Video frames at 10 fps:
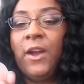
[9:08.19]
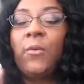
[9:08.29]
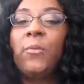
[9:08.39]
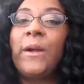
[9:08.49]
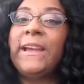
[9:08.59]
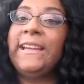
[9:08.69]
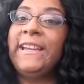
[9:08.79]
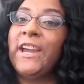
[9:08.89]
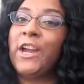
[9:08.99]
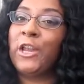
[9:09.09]

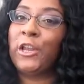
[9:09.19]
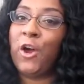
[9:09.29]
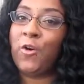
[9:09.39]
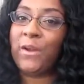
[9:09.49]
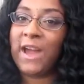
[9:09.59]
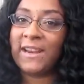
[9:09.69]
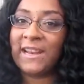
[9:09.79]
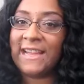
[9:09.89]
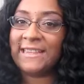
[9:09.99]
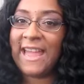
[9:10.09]
radiant glow, kind of
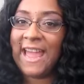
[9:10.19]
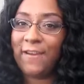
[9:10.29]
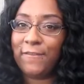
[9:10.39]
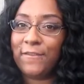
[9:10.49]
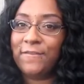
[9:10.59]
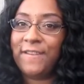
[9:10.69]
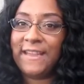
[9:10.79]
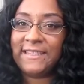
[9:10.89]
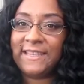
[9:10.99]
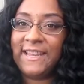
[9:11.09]
like that
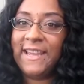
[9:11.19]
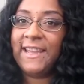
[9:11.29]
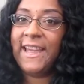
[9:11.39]
effervescent,